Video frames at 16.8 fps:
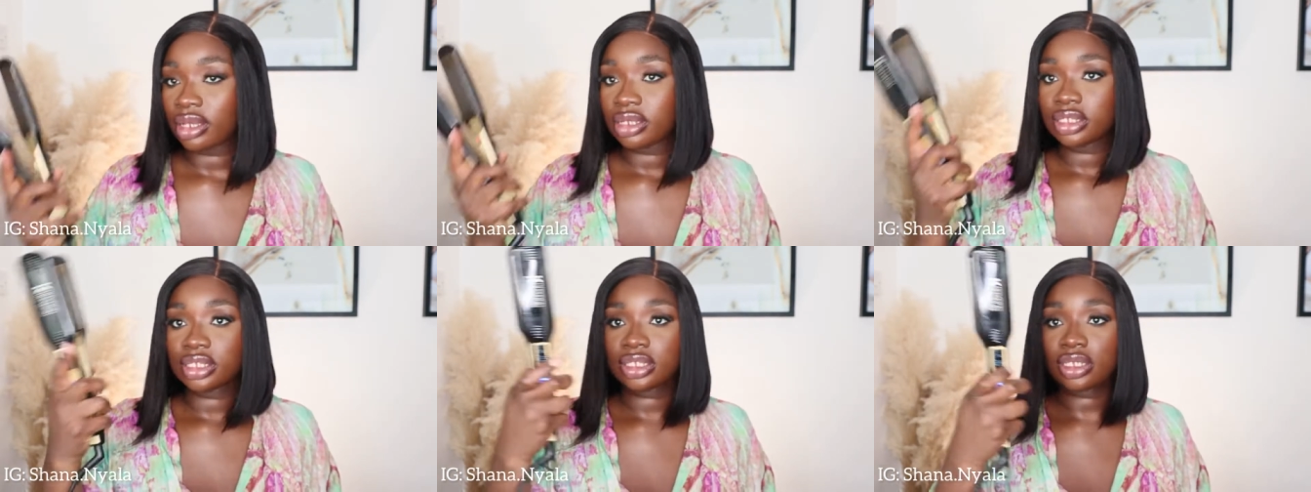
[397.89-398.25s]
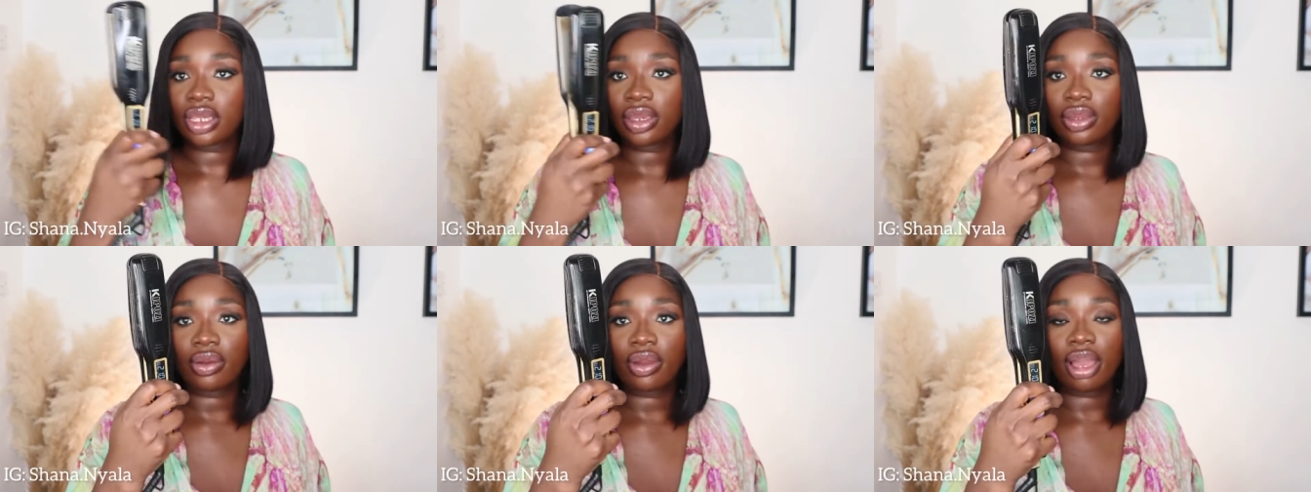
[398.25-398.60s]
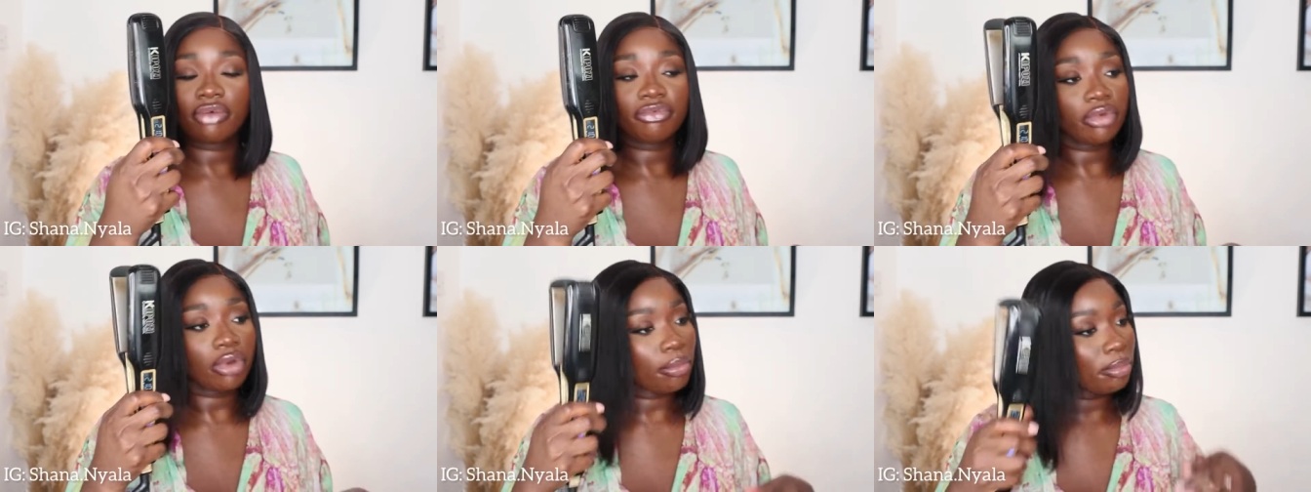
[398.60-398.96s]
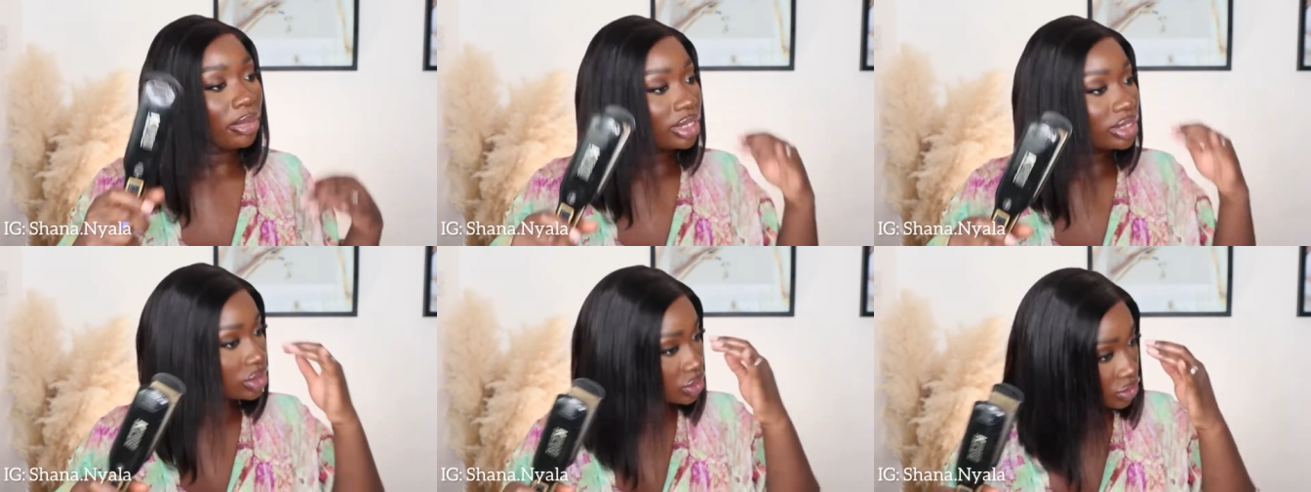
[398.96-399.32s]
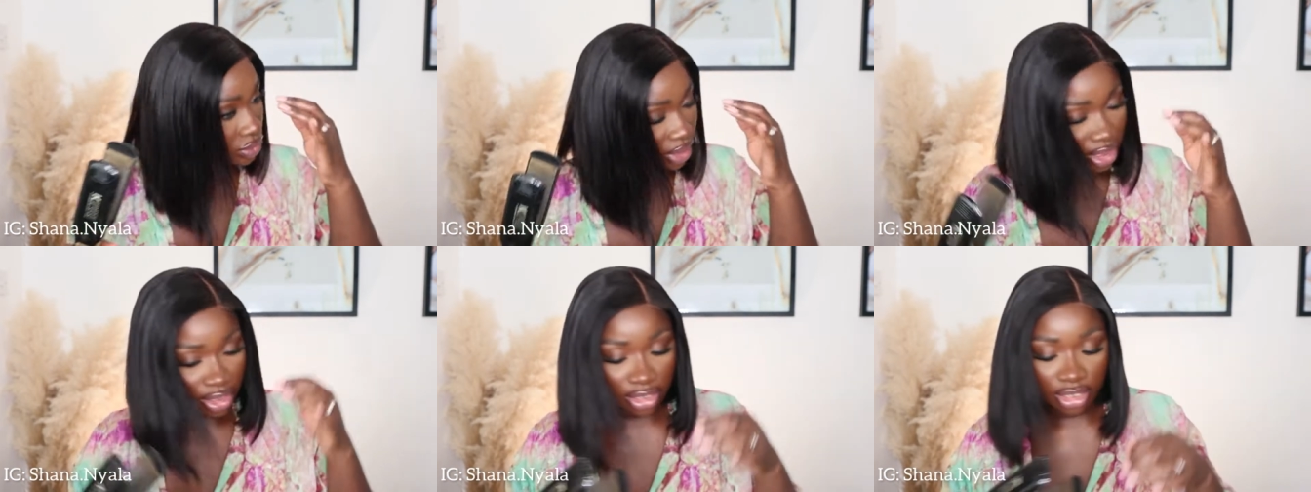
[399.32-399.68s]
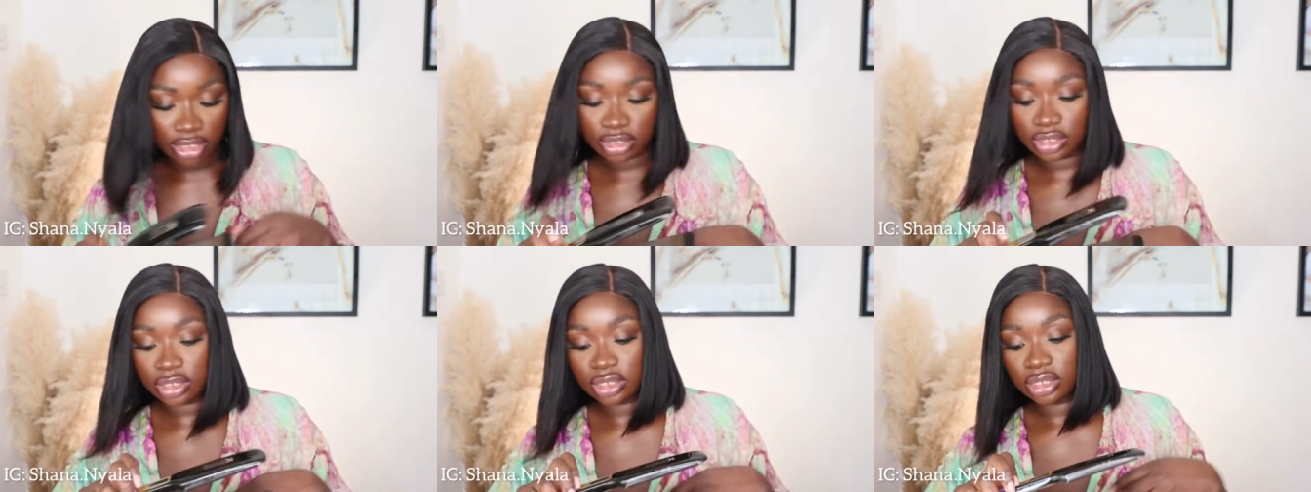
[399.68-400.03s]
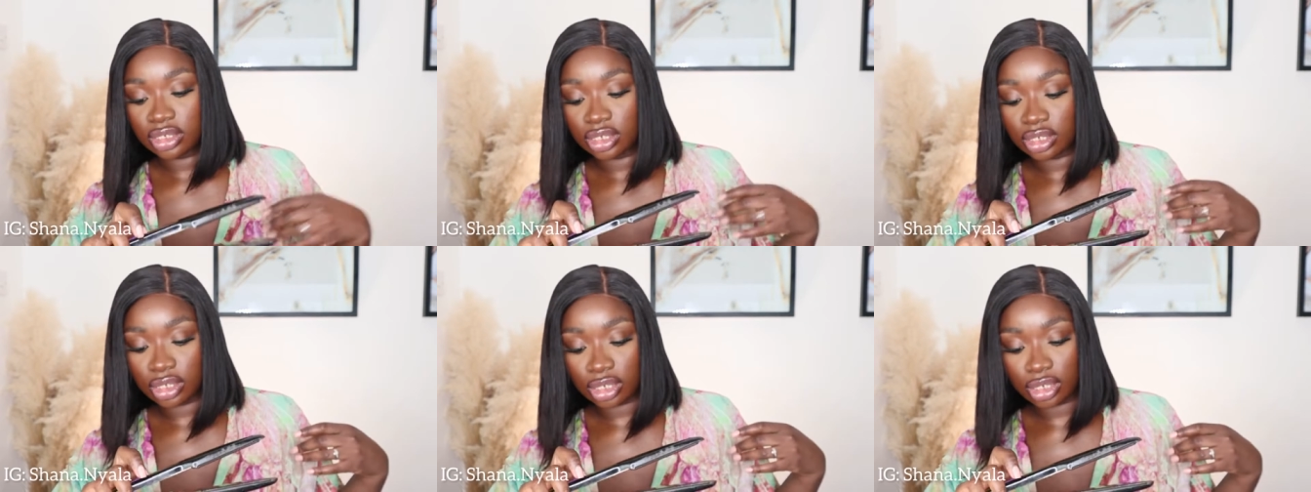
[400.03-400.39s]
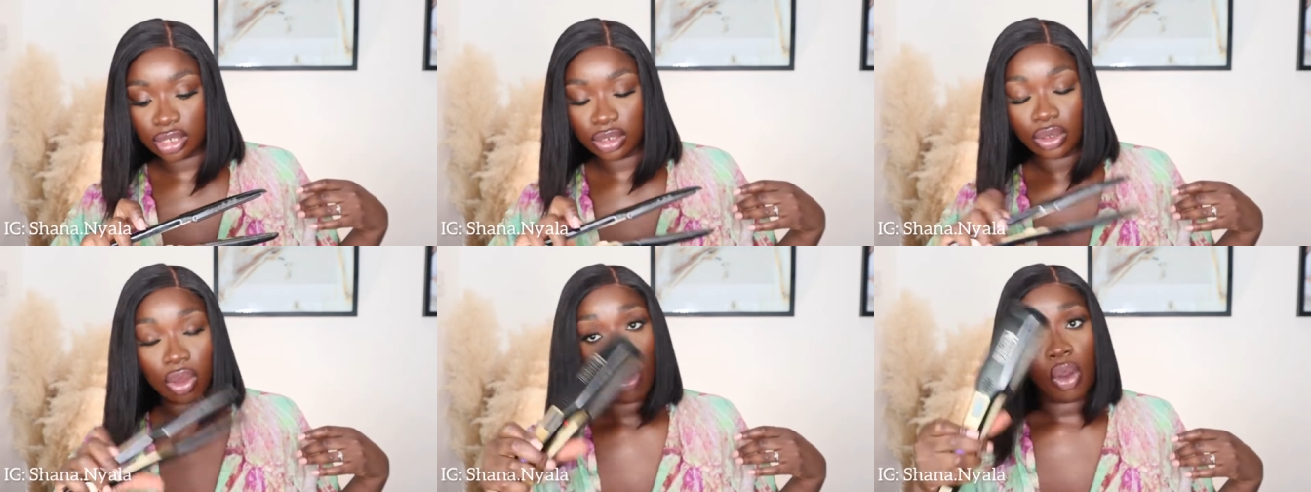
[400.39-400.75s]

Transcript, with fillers: So I've got my straighteners to